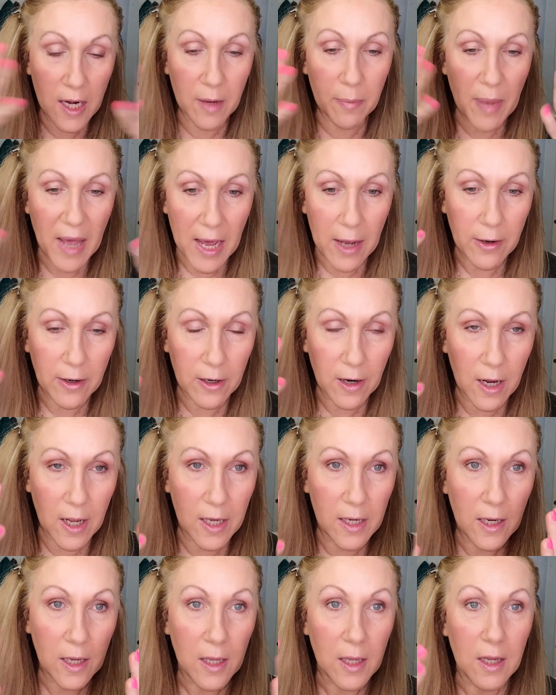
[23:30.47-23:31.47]
of powder
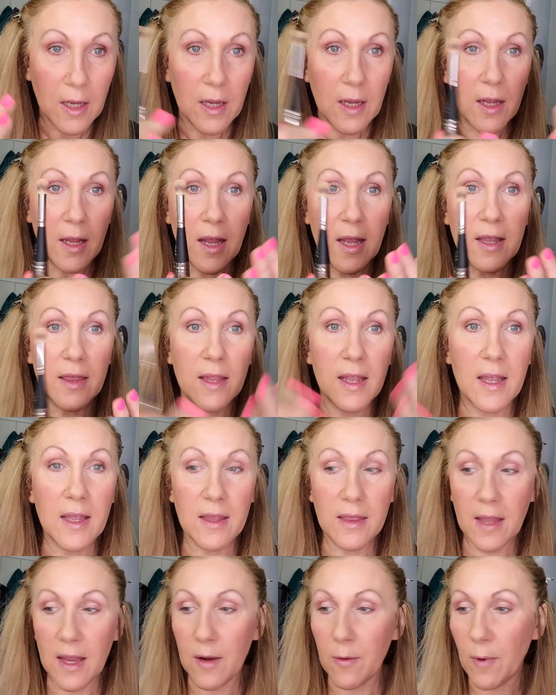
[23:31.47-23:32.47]
on and
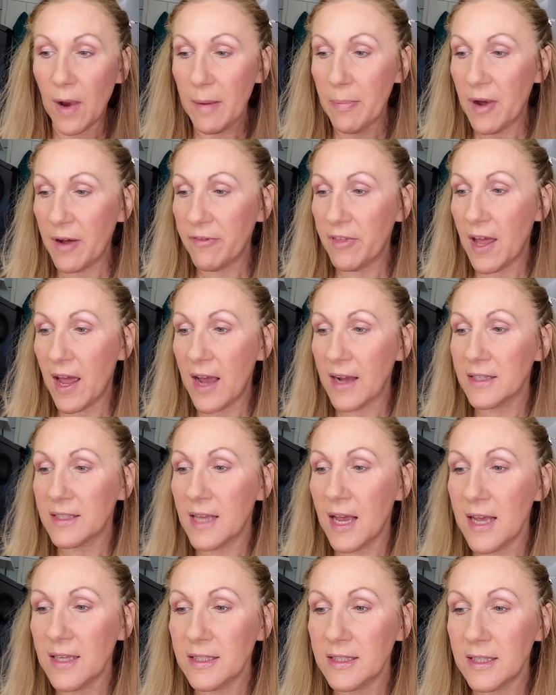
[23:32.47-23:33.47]
then they wipe off the
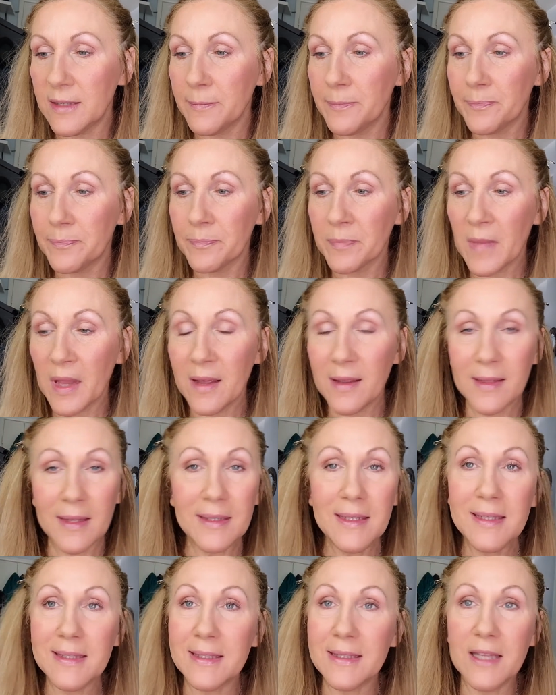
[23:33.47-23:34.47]
excess. That
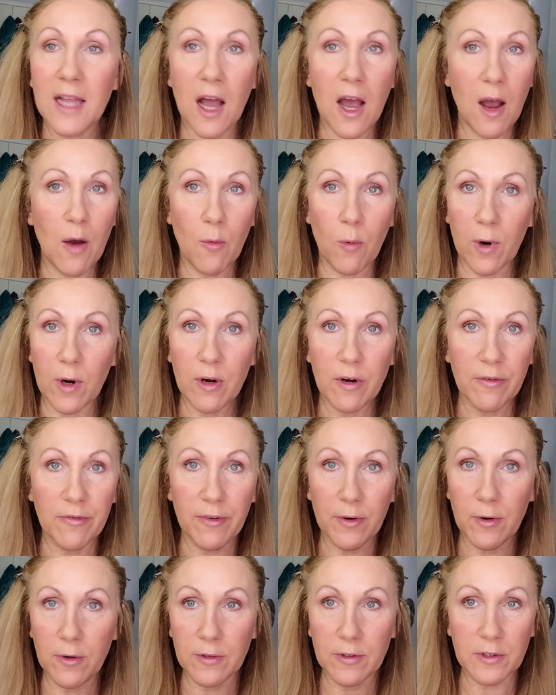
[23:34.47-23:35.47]
does not work
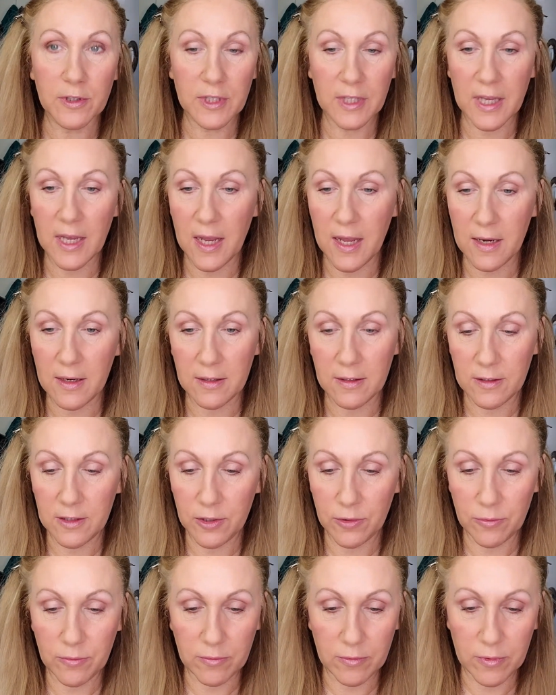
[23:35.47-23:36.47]
for older skin.
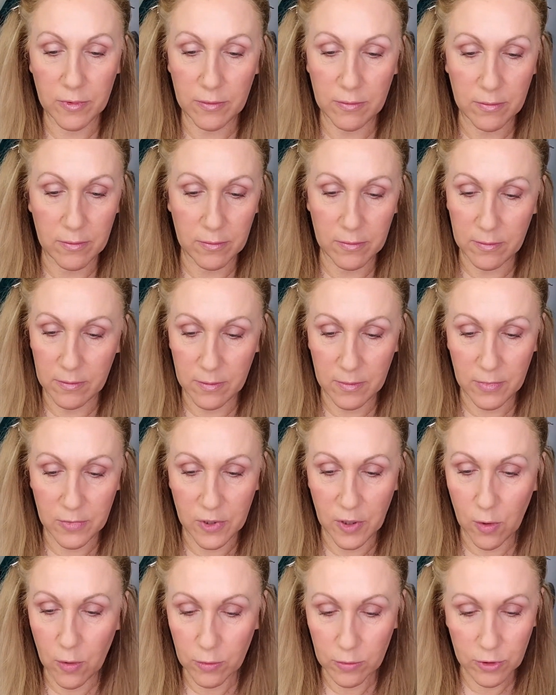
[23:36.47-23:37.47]

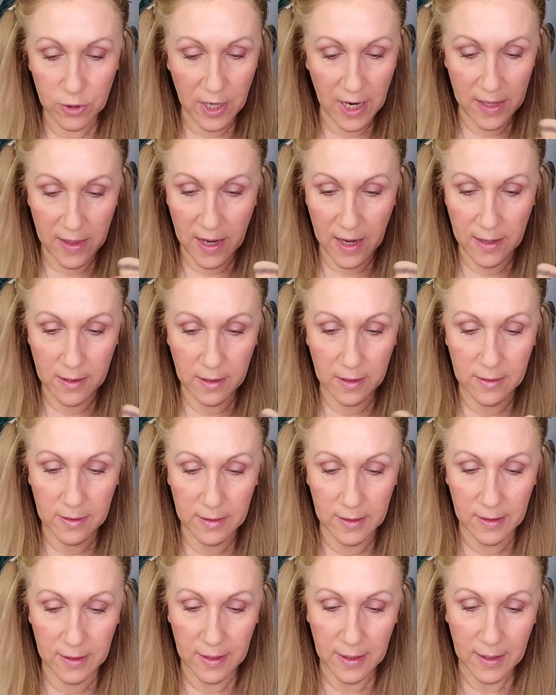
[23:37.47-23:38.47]
Don't try that.
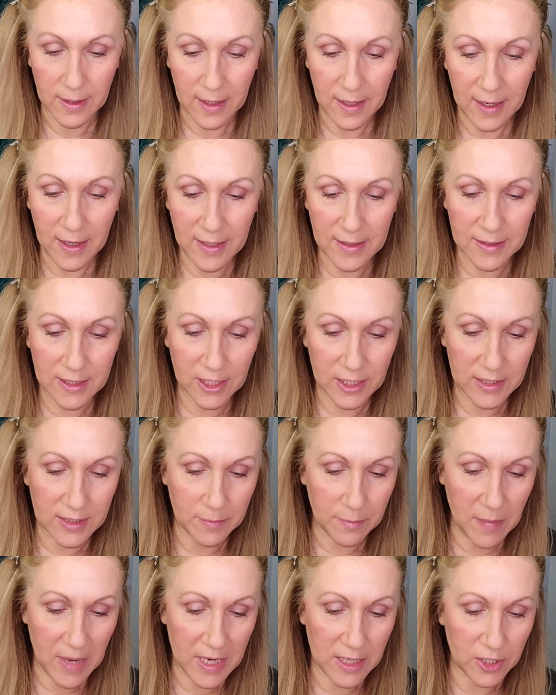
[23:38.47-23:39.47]
It just
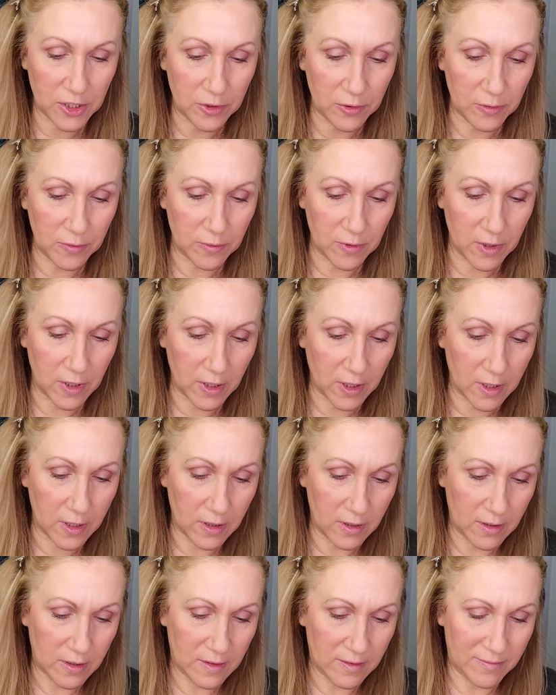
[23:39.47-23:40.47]
makes you look
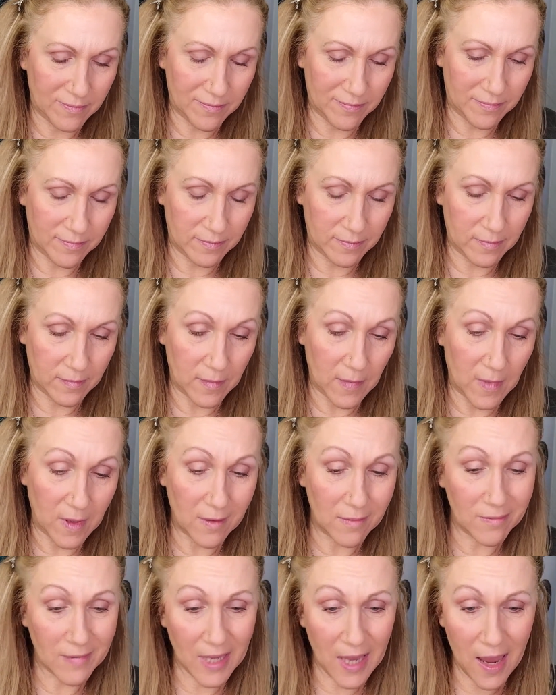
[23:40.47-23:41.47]

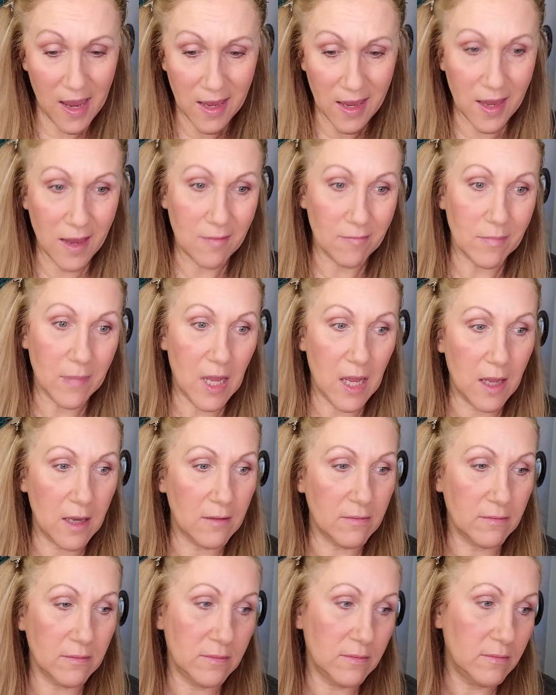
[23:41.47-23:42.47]
cakey
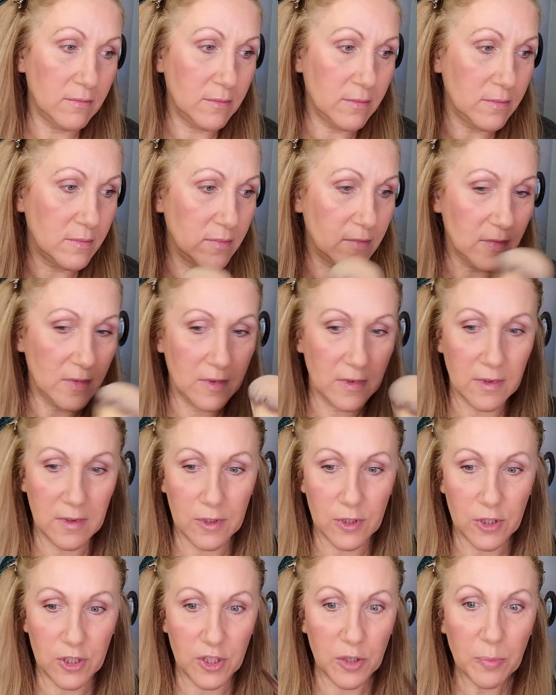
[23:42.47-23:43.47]
and
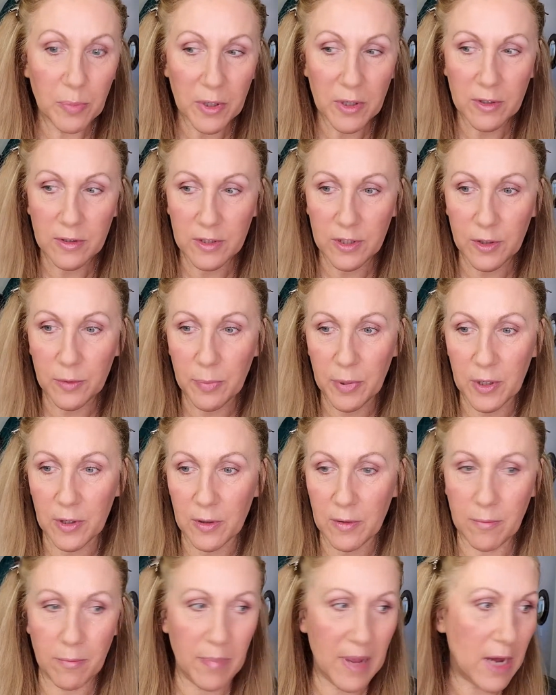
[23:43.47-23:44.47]
super, super
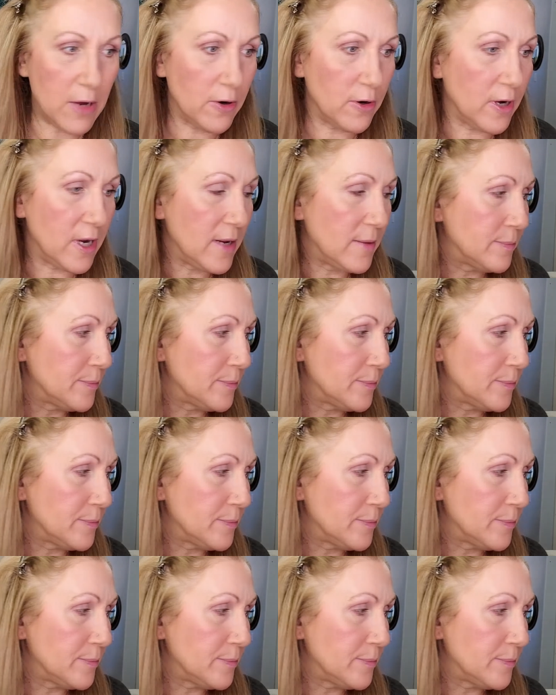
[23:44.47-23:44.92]
powdery.